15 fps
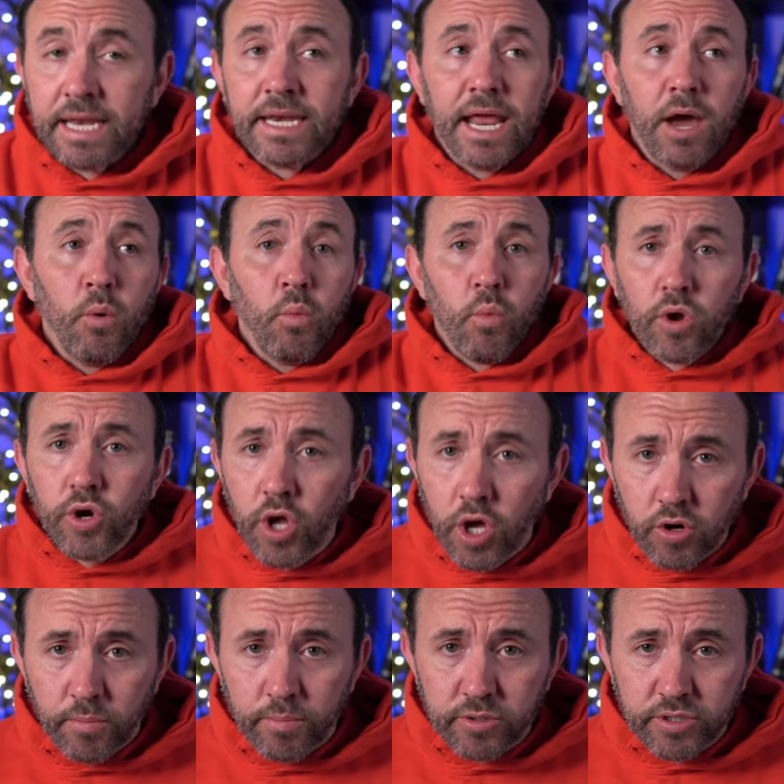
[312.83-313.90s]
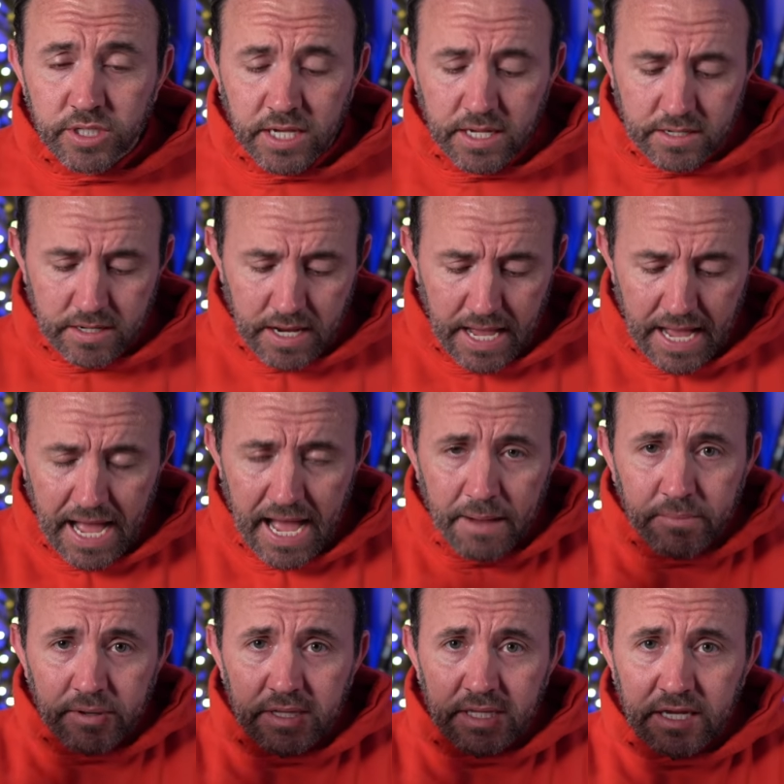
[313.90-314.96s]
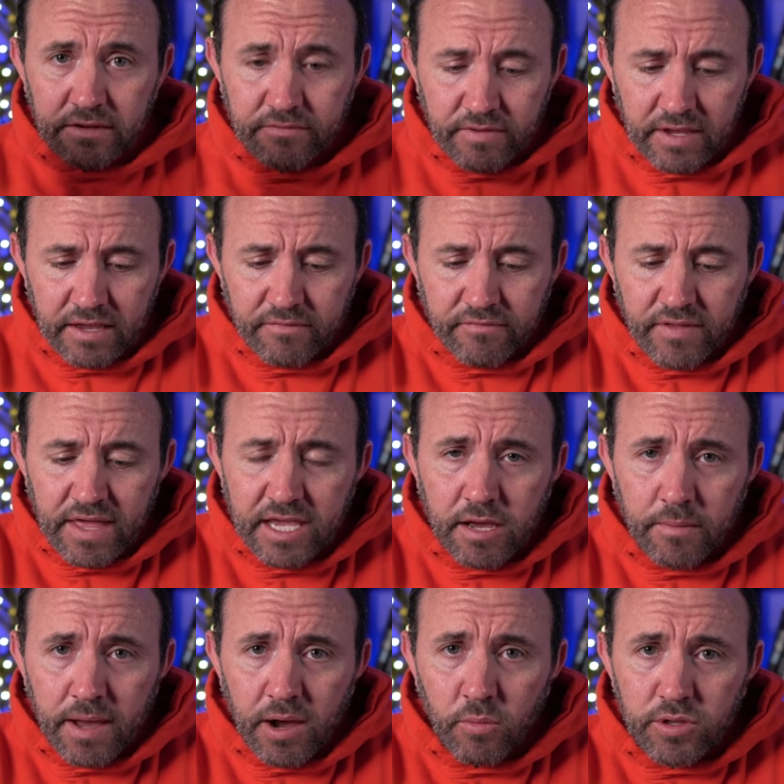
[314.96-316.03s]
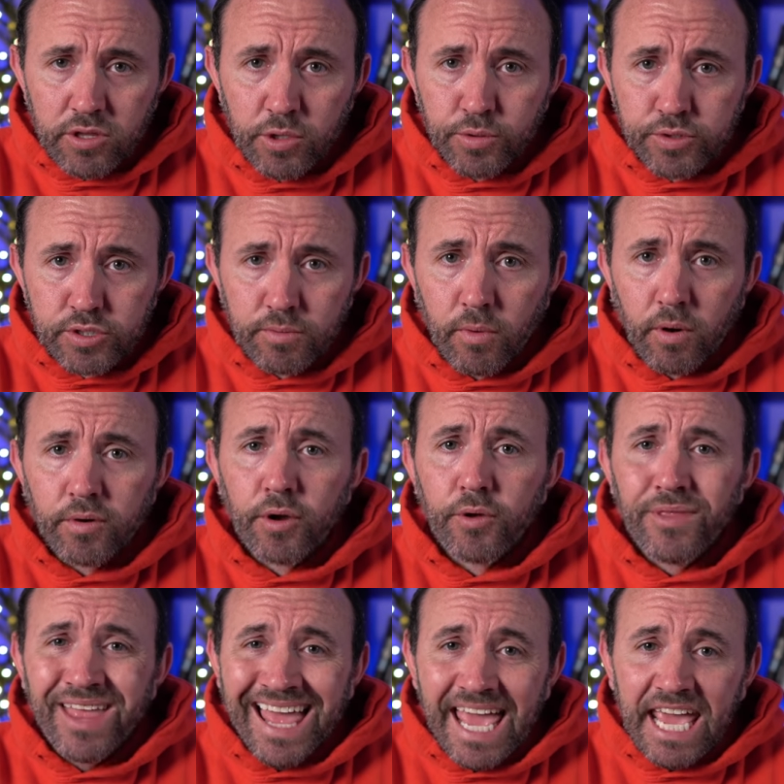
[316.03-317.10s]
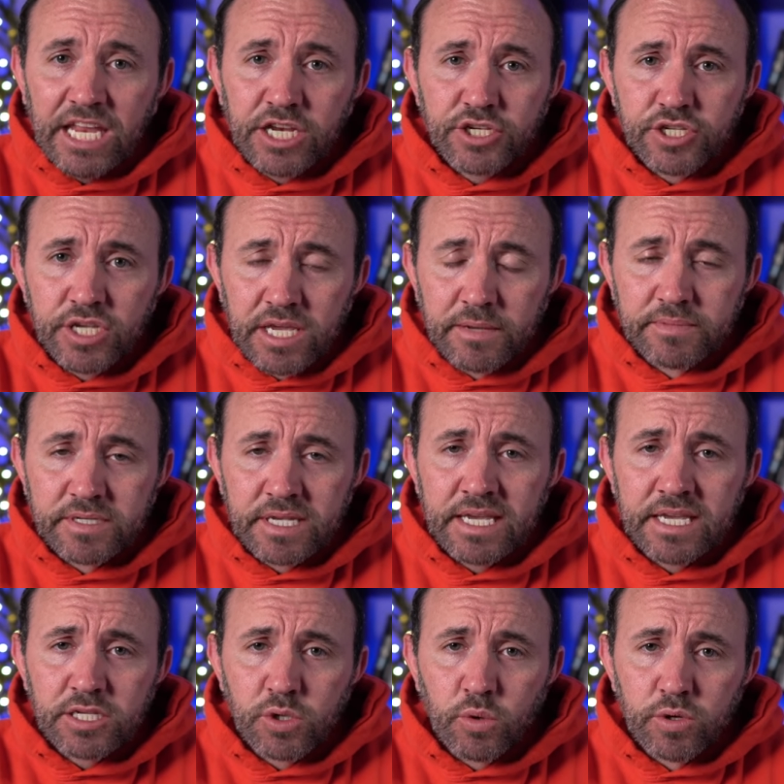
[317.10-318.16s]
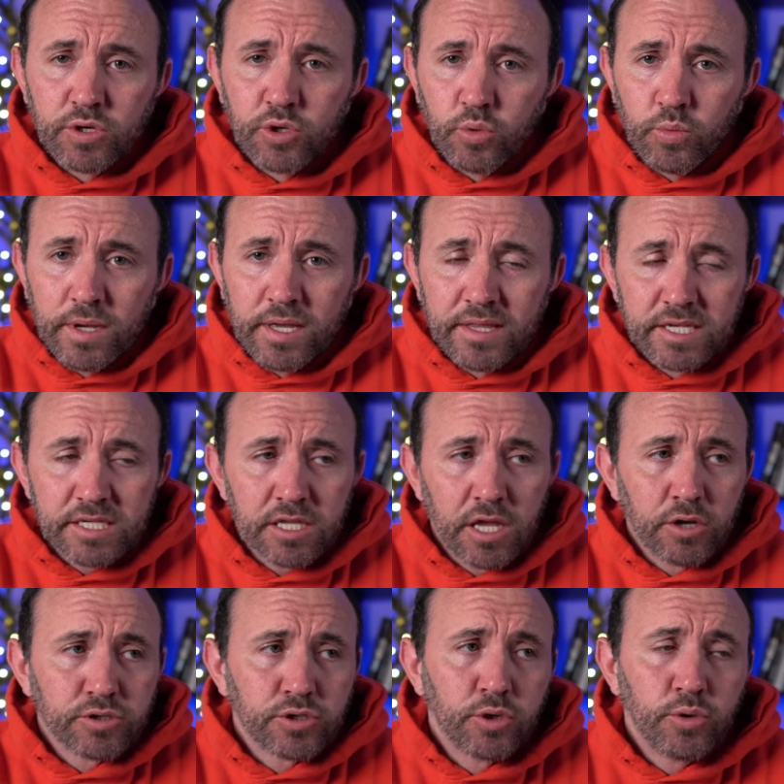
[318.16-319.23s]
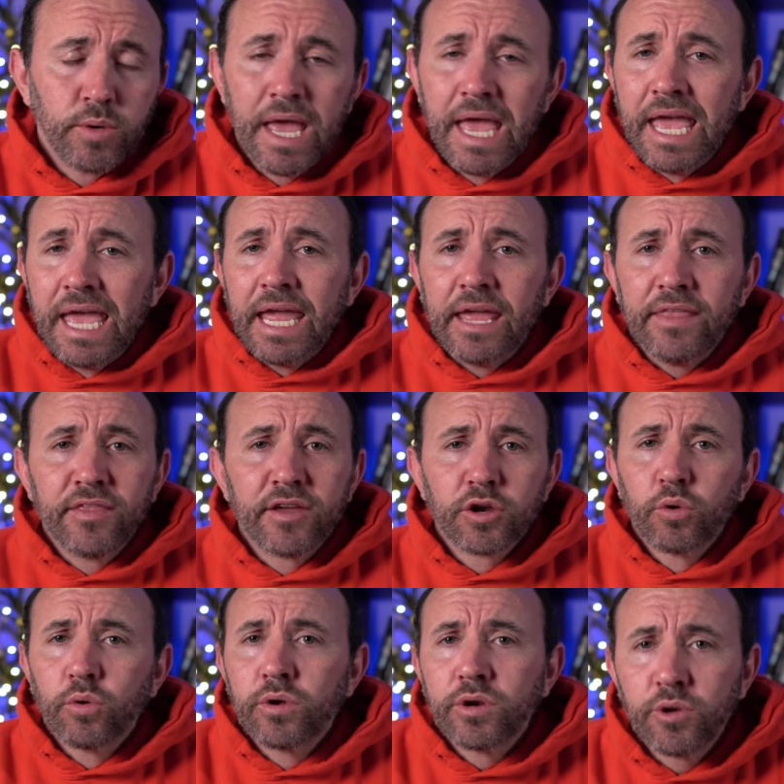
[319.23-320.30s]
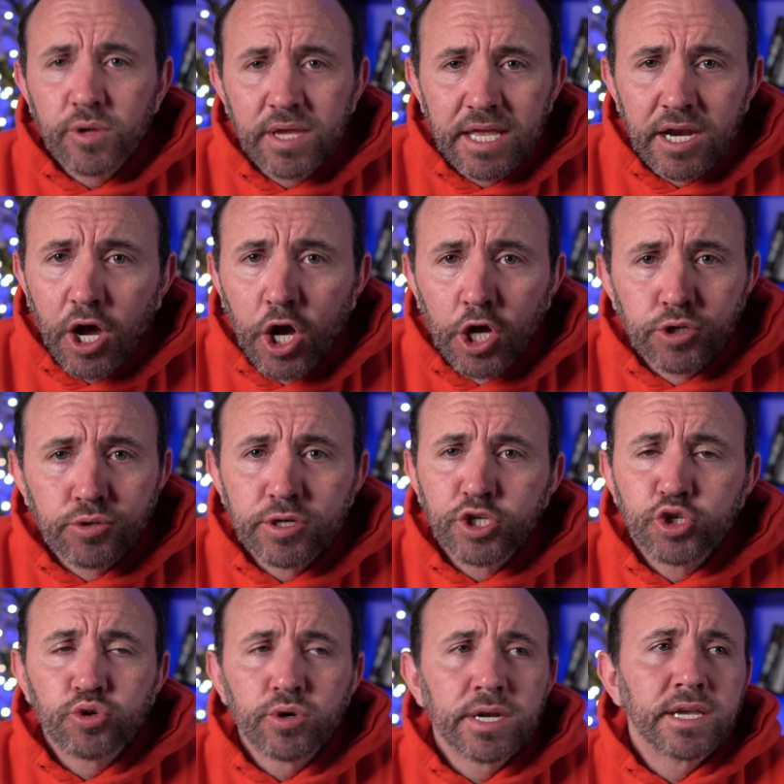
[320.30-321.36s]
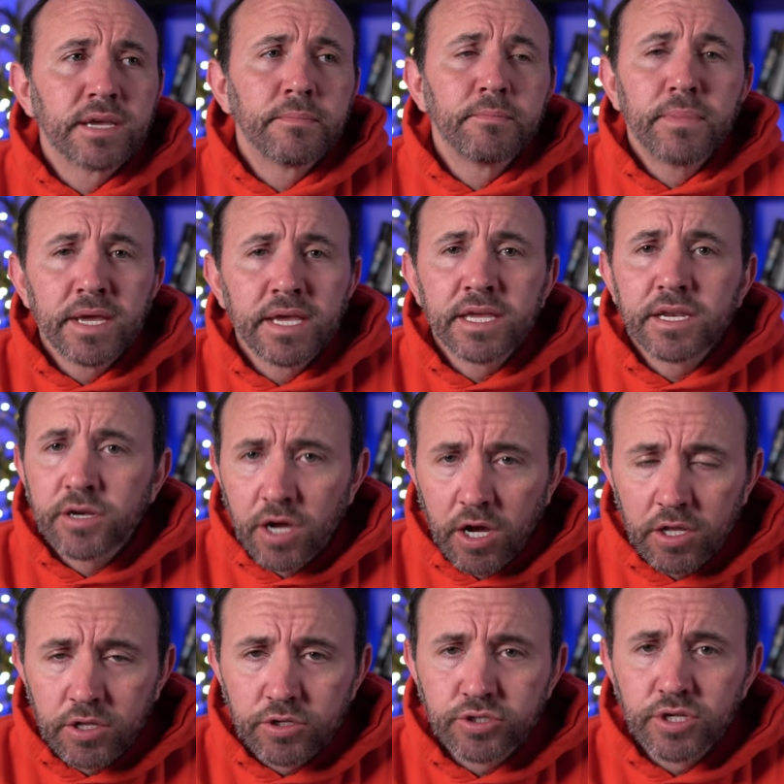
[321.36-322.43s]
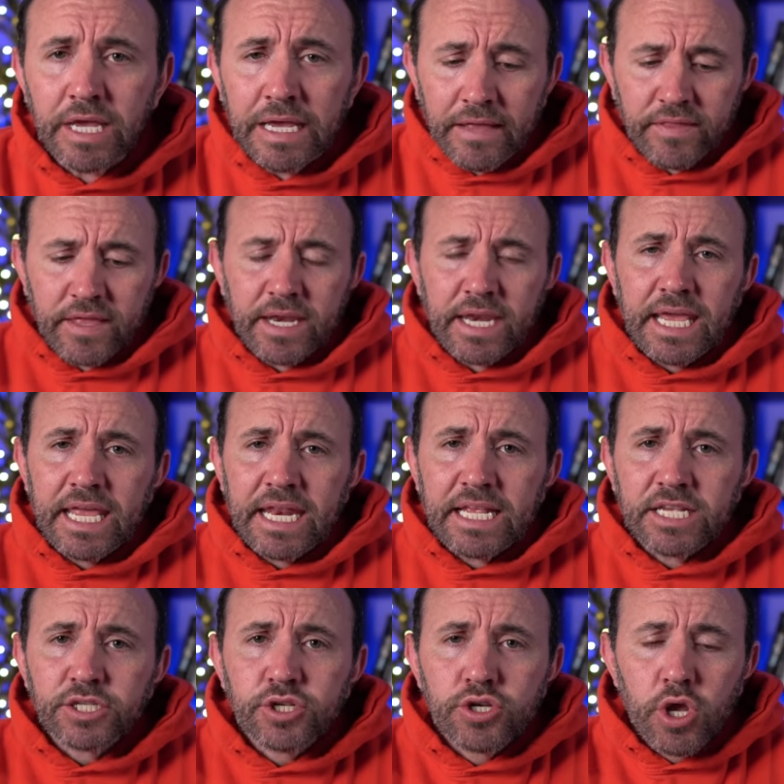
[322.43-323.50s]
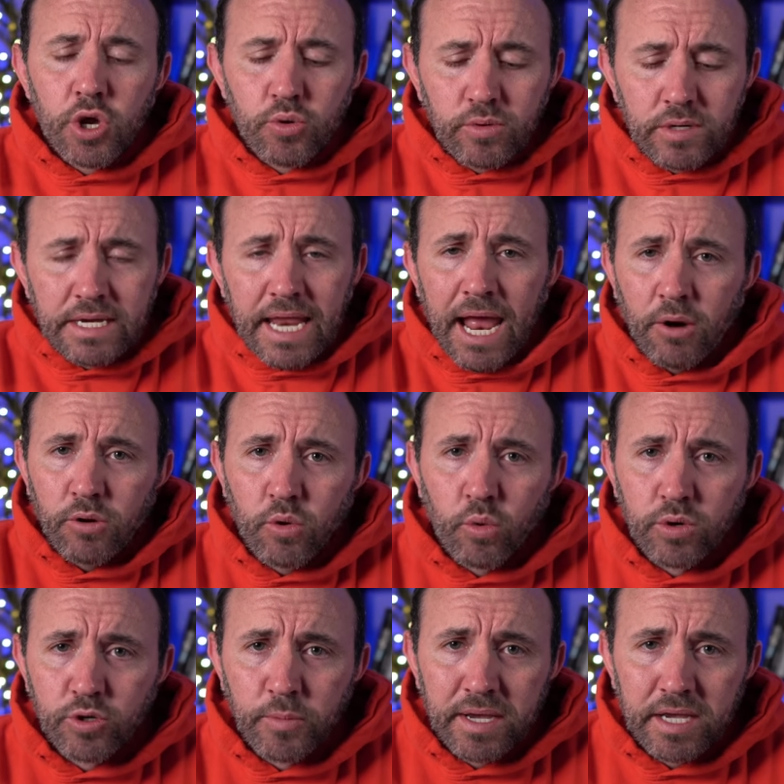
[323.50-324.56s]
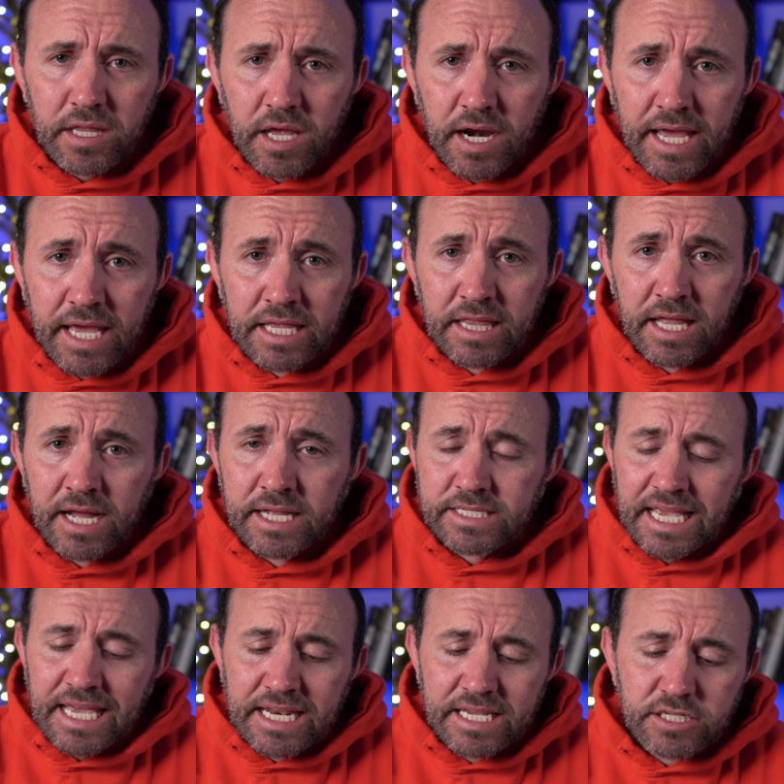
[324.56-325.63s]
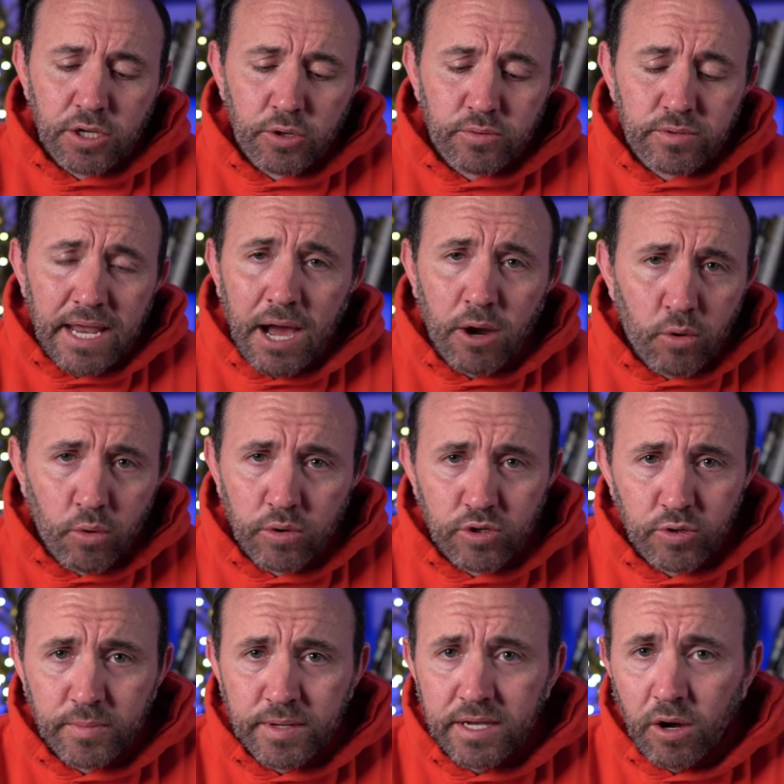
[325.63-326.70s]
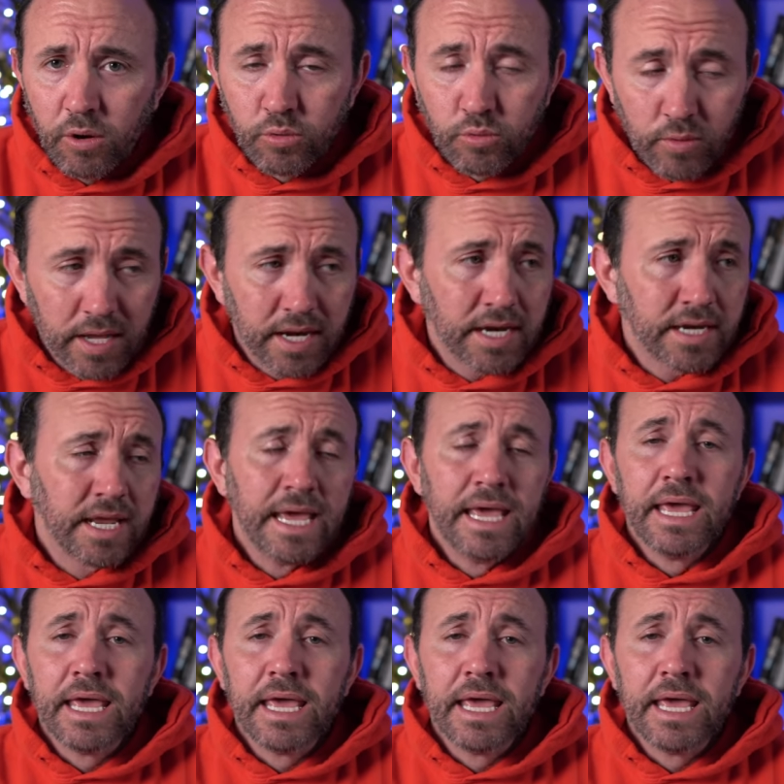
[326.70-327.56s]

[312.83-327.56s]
Now, 100%, I believe if they come out with news tomorrow that HCMC is going to win this lawsuit and they're going to get $100 trillion, then it is no doubt going to make a lot of headlines. It is no doubt going to be on Reddit.